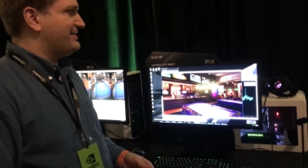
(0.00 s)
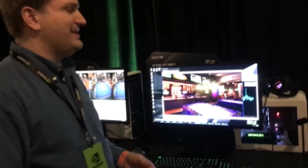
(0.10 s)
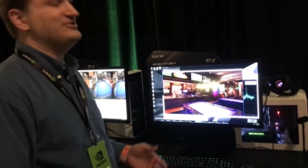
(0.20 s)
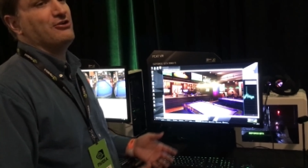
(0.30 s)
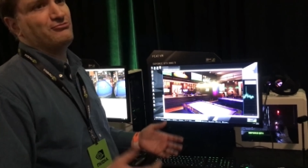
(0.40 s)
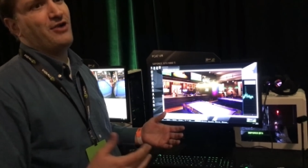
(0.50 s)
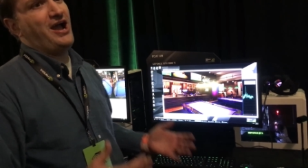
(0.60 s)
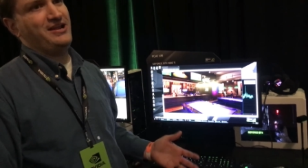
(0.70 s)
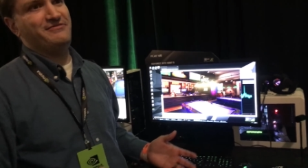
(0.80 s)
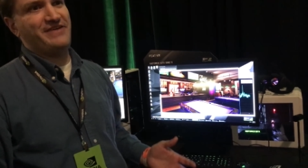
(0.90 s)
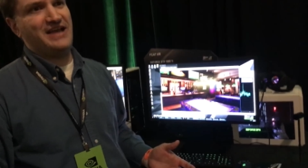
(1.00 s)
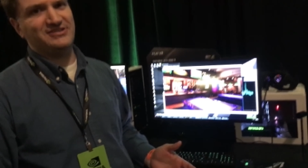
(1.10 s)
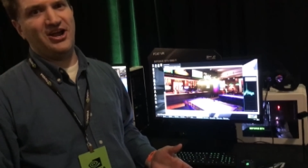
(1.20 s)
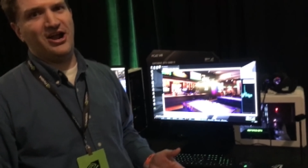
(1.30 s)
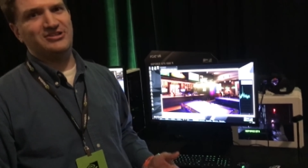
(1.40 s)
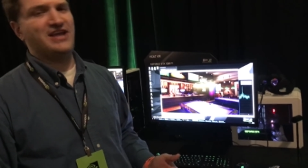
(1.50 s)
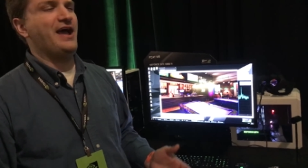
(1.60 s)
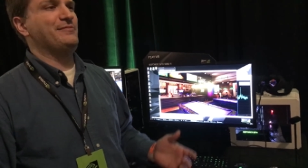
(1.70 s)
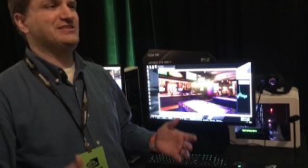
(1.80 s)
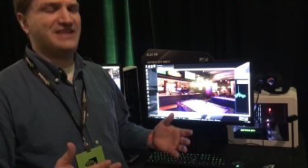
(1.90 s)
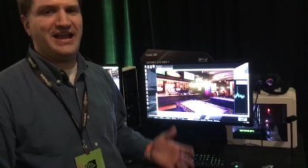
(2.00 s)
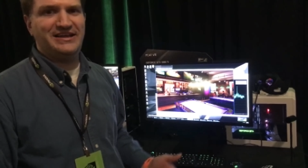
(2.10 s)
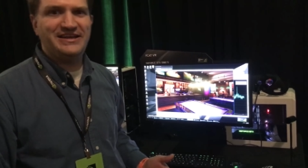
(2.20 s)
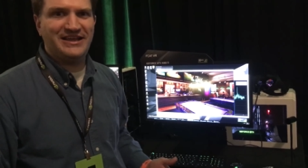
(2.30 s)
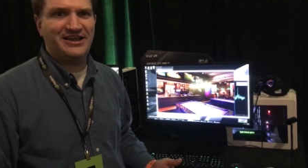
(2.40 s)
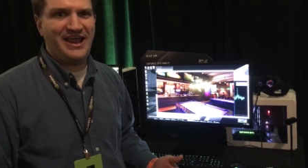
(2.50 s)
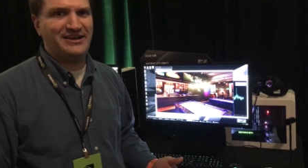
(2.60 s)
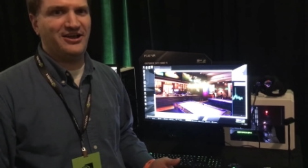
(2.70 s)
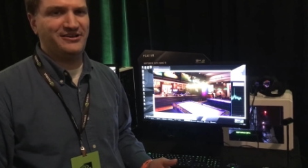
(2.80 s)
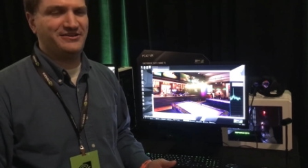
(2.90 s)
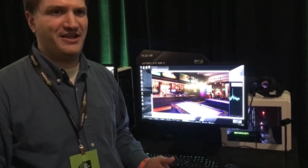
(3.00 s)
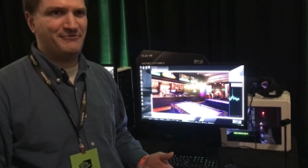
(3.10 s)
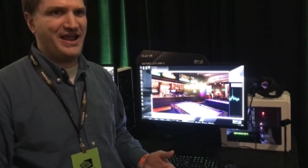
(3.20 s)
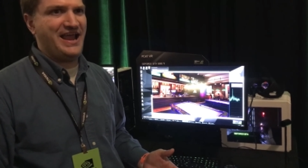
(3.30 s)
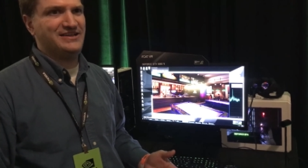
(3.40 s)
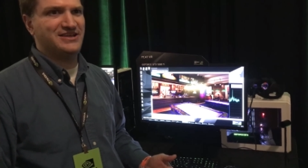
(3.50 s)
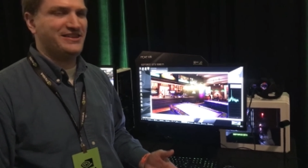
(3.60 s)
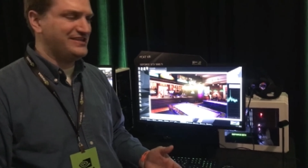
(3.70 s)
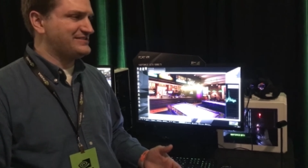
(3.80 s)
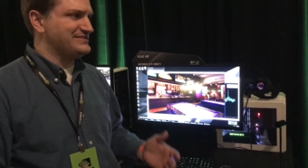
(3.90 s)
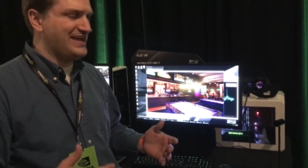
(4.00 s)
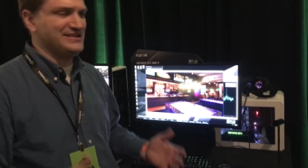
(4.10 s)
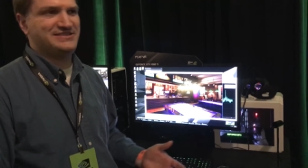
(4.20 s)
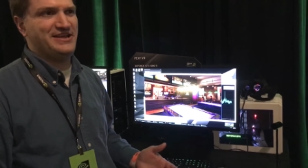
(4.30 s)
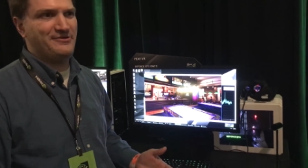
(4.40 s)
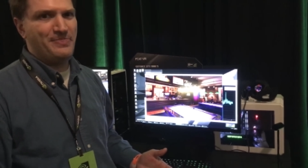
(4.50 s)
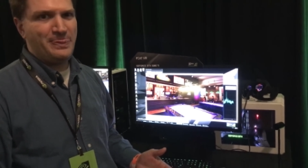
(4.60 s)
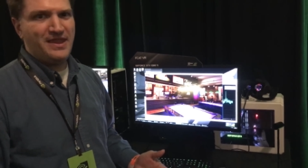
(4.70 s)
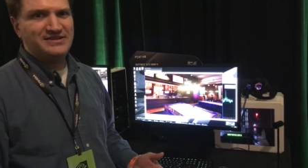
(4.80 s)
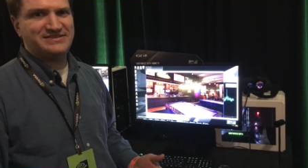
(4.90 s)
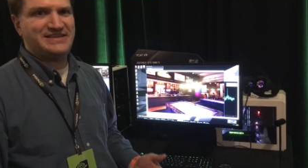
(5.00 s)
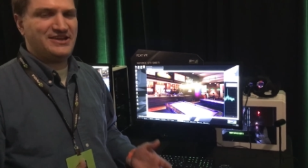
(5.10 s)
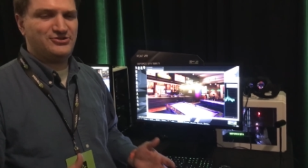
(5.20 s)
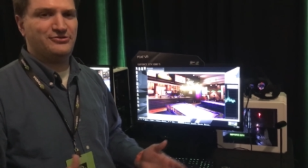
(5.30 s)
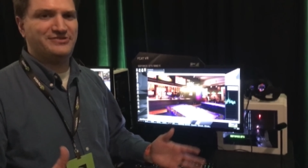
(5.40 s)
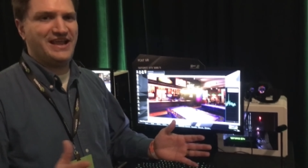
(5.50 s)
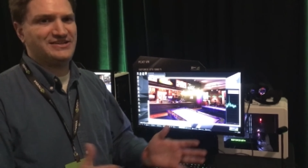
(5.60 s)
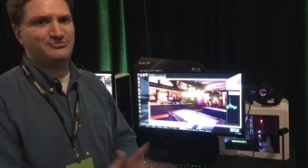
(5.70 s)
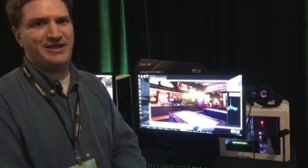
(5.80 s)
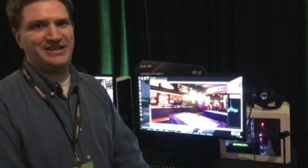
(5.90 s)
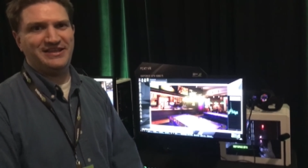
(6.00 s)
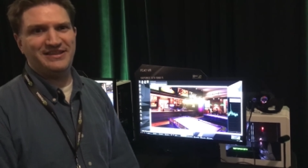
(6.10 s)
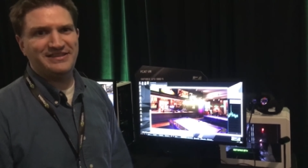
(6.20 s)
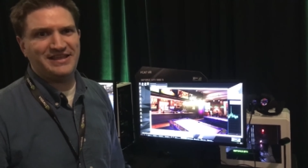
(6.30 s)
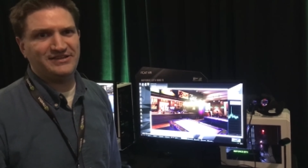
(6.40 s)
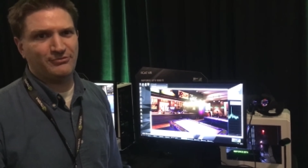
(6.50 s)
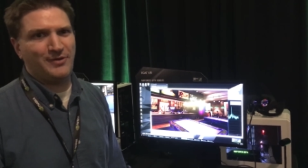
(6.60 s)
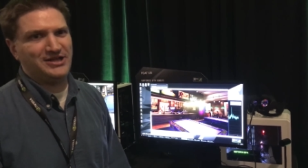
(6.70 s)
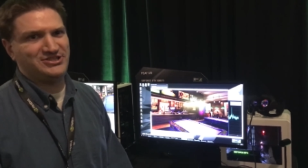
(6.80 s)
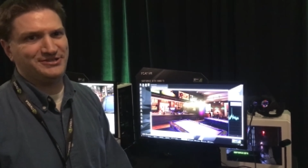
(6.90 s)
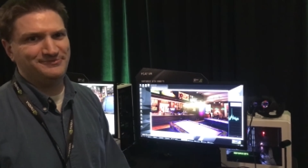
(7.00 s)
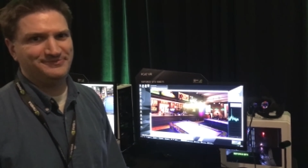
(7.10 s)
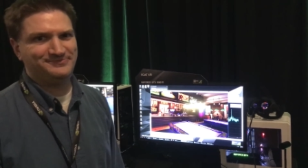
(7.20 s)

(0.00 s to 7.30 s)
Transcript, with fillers: These are rocking fast cards. I'm excited to get a hand on my hands on these and test it. Stay tuned next week. Thanks for watching.